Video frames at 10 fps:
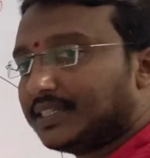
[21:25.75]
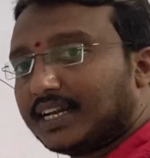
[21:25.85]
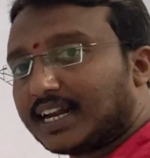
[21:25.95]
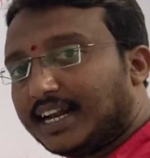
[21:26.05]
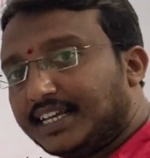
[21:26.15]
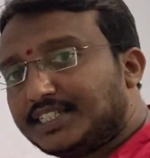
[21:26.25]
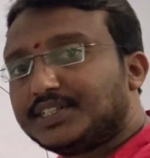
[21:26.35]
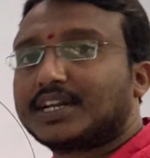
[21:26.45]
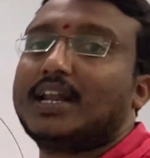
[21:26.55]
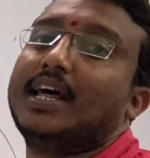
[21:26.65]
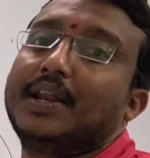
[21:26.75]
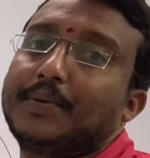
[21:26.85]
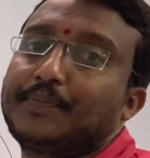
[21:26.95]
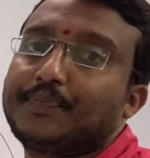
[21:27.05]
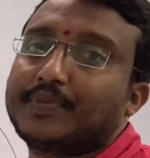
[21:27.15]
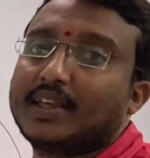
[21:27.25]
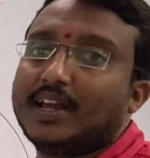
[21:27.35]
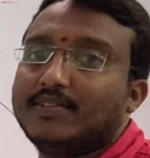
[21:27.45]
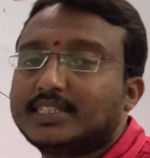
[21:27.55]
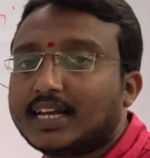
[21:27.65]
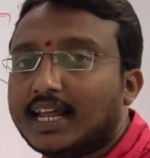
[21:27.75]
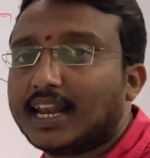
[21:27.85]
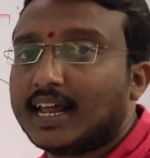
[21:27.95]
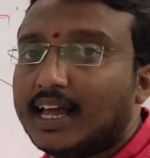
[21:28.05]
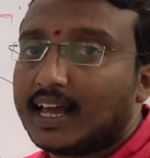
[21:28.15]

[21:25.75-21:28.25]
in reddish in color. In which color?